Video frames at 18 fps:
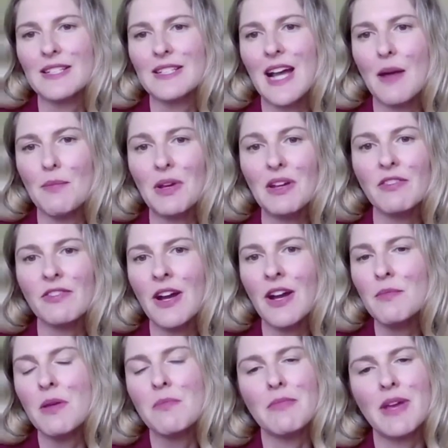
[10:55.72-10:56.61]
is coming
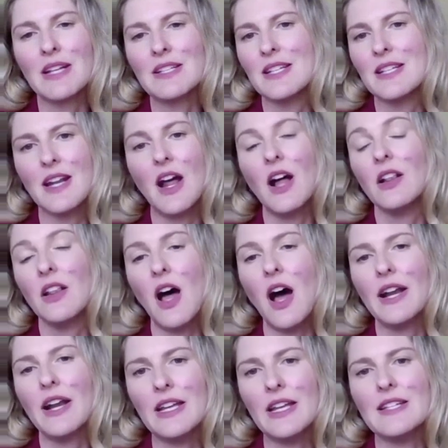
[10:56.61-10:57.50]
from, it makes it a
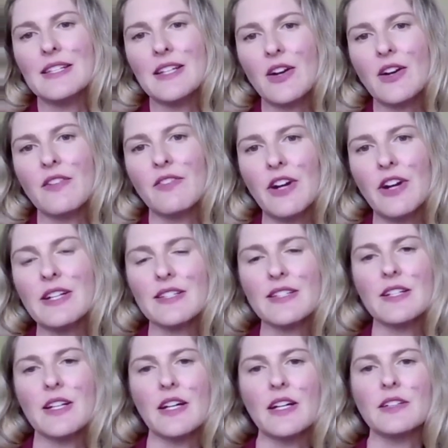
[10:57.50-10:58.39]
lot easier for
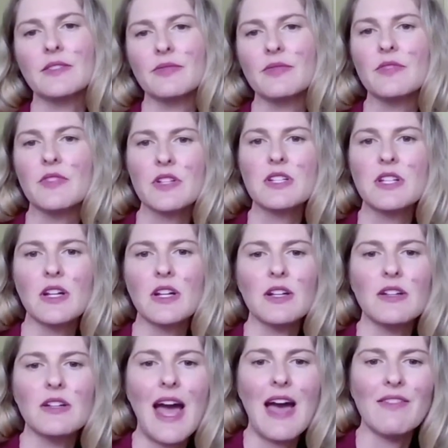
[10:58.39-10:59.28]
us to
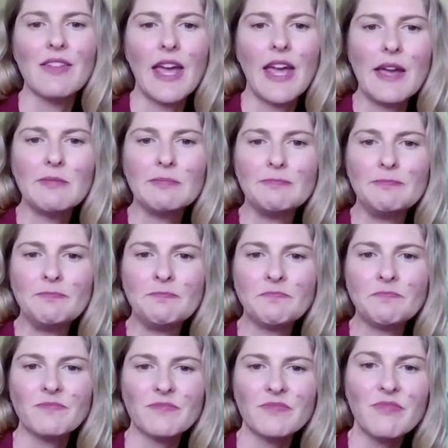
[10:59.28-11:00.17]
navigate.
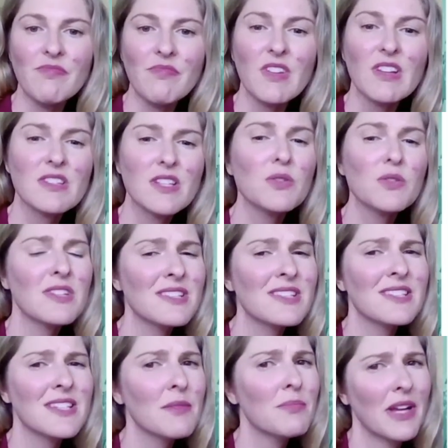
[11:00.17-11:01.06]
So this
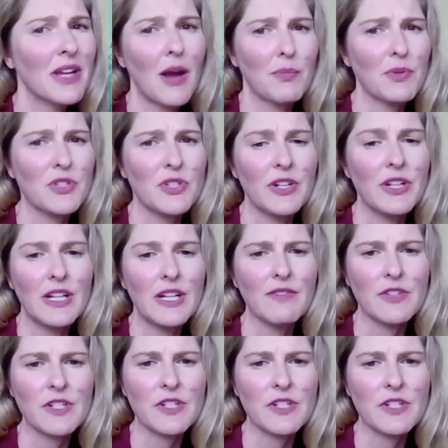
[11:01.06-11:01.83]
is a big opportunity for